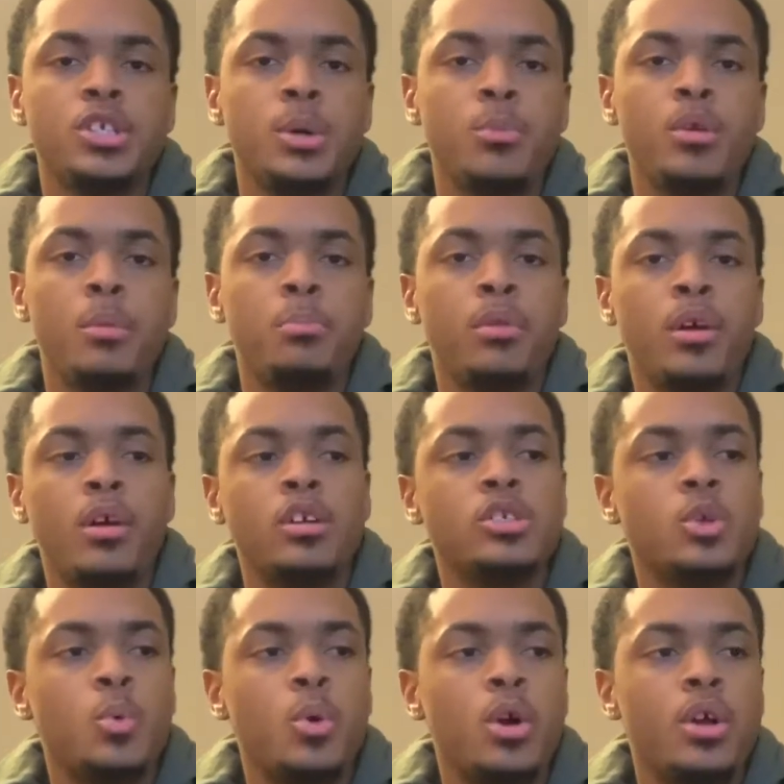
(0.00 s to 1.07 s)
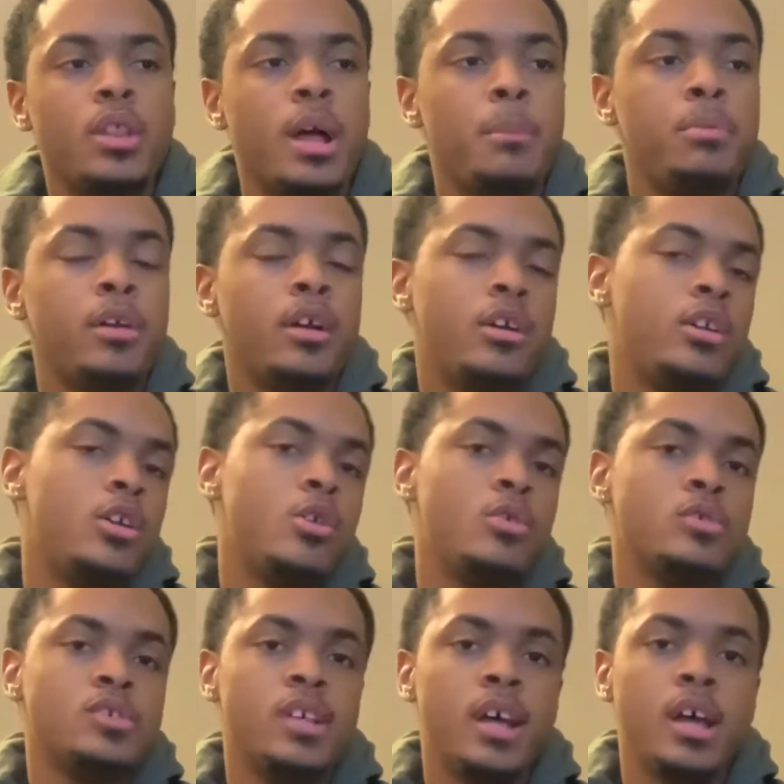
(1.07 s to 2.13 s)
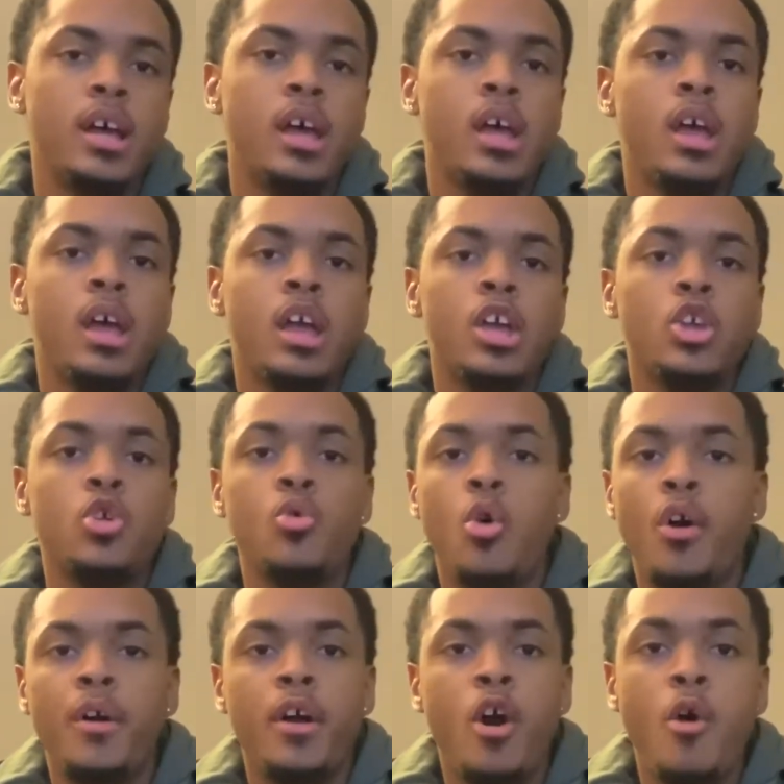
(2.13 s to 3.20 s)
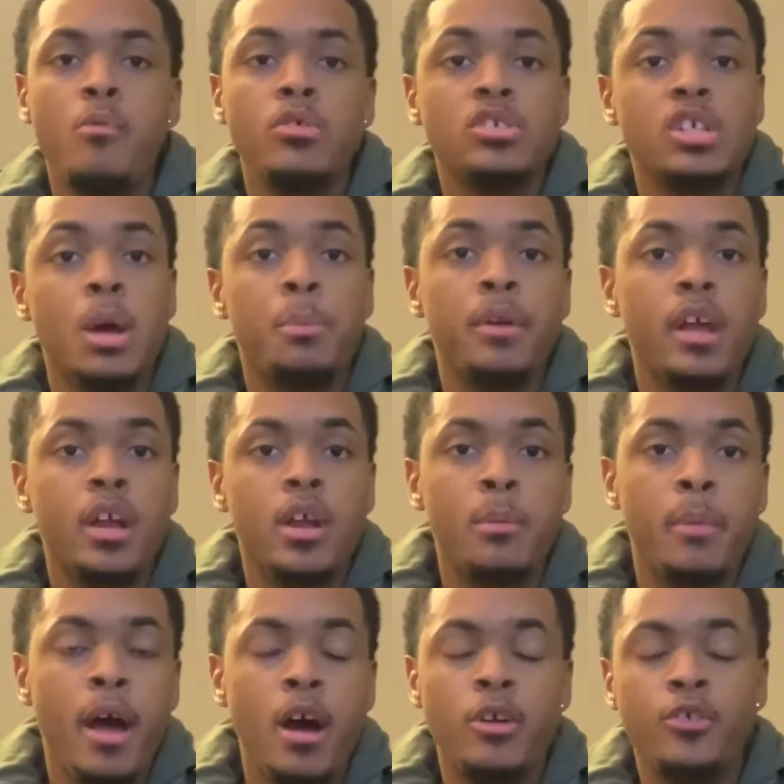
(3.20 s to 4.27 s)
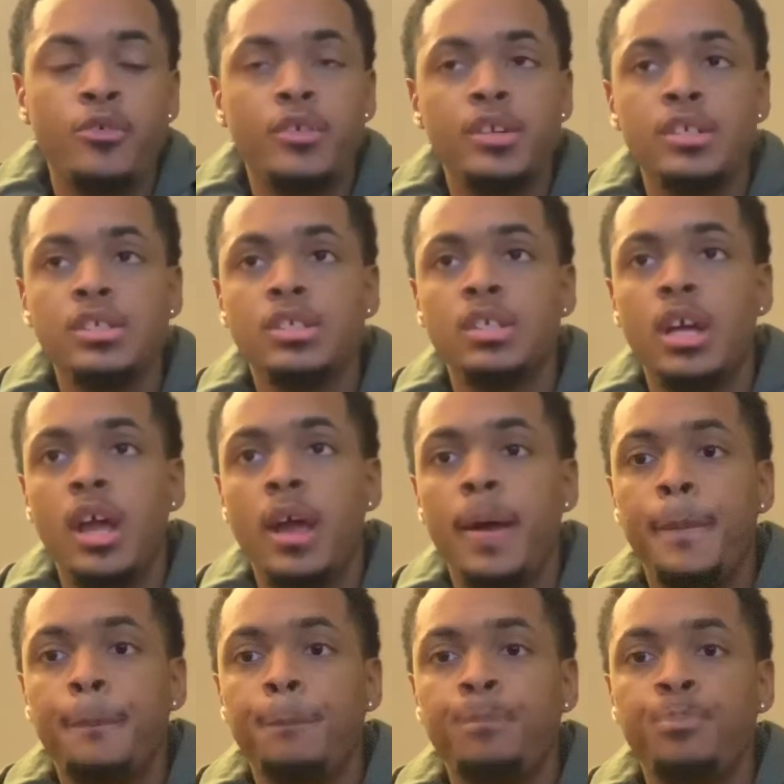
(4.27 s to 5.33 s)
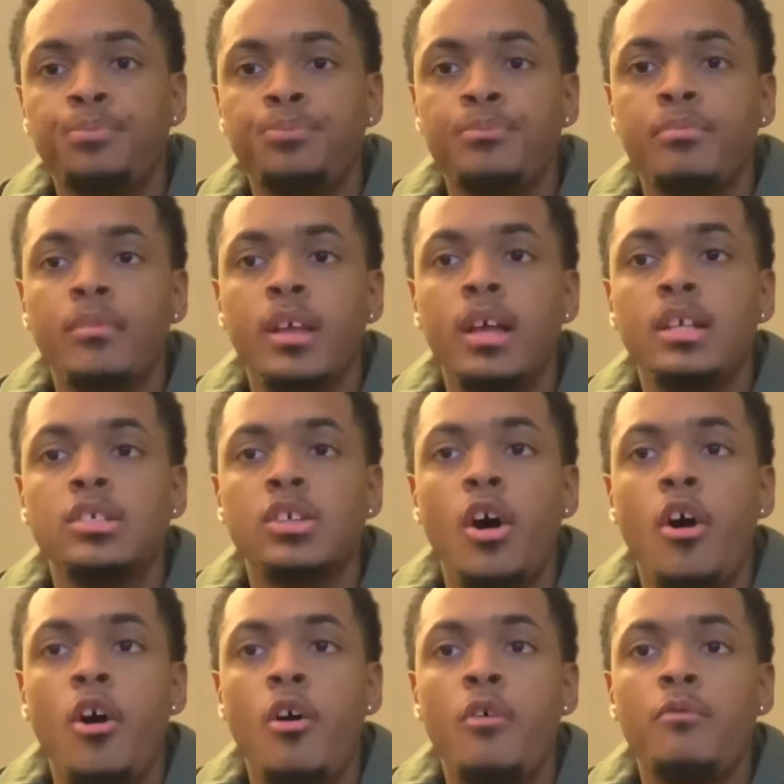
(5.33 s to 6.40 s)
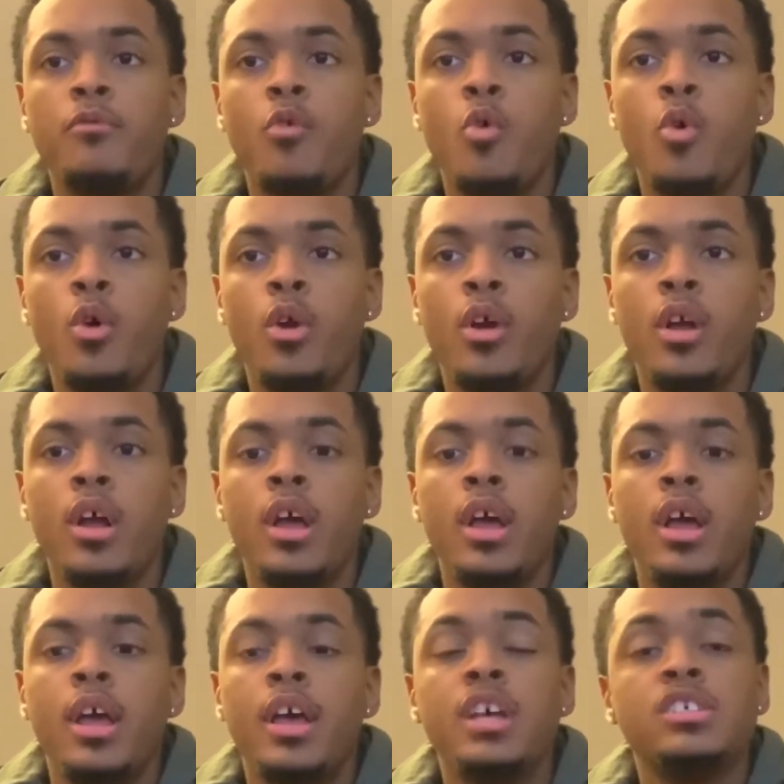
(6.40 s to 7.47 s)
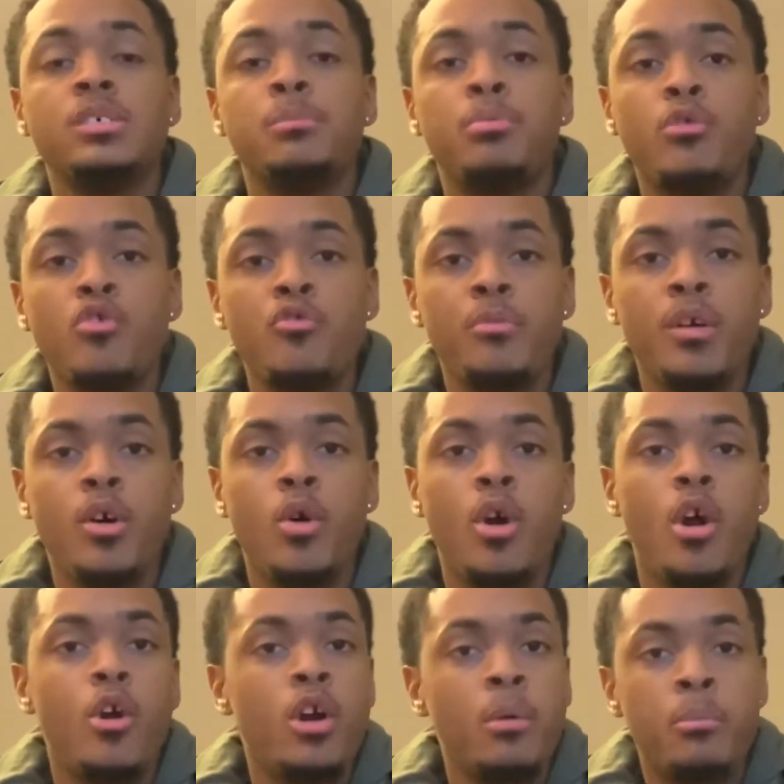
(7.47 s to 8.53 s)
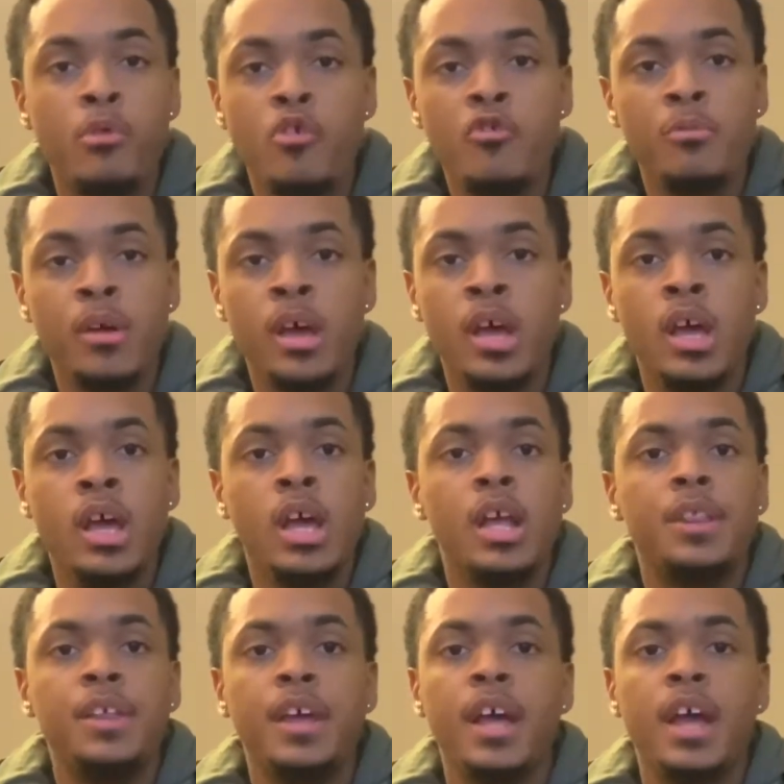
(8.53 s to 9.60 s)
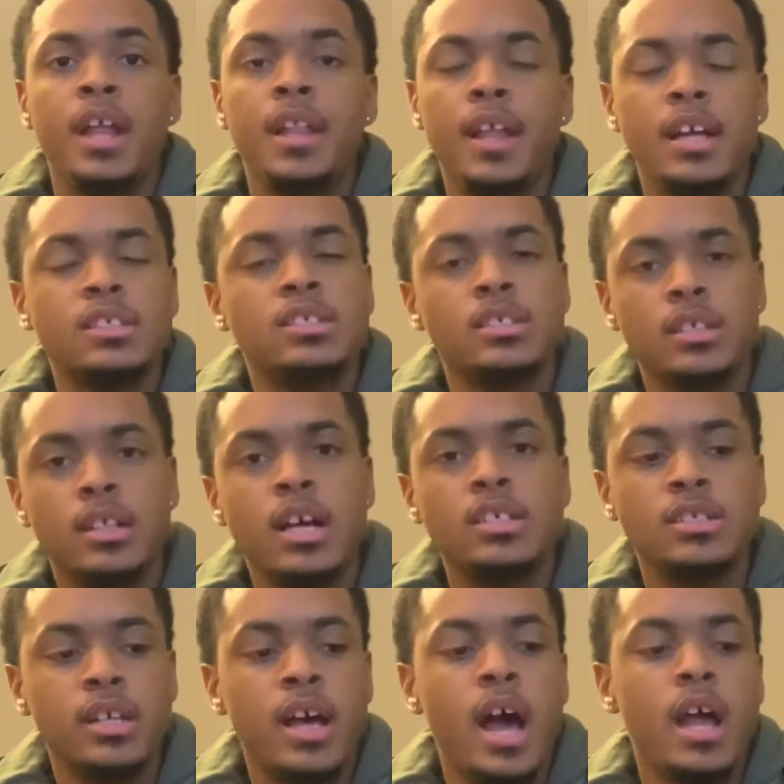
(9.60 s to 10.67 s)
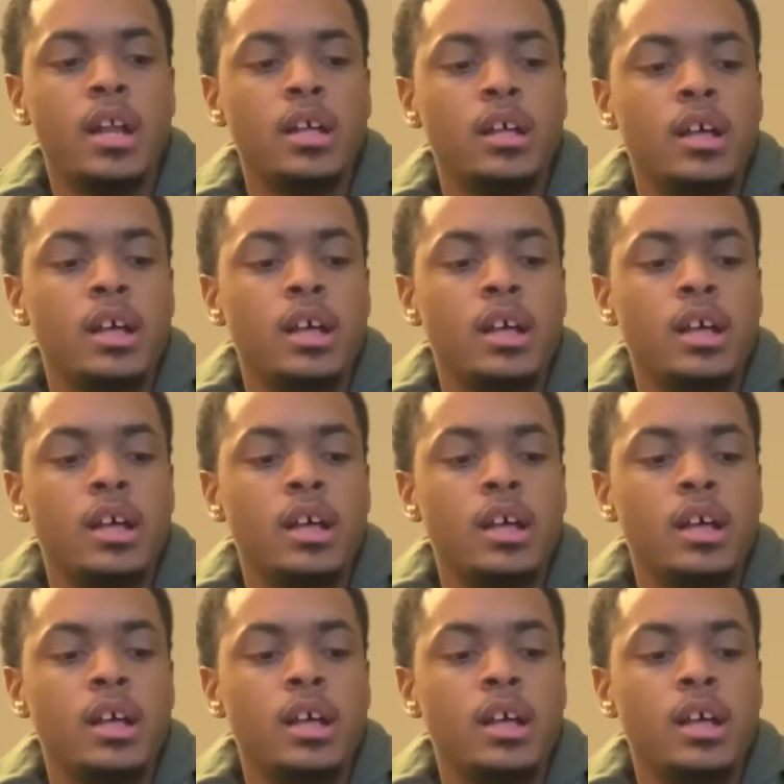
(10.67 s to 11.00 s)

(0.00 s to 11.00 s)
with a player to where that player knows that you aren't overstepping any boundaries and it's all for his improvement or her improvement, then that's the kind of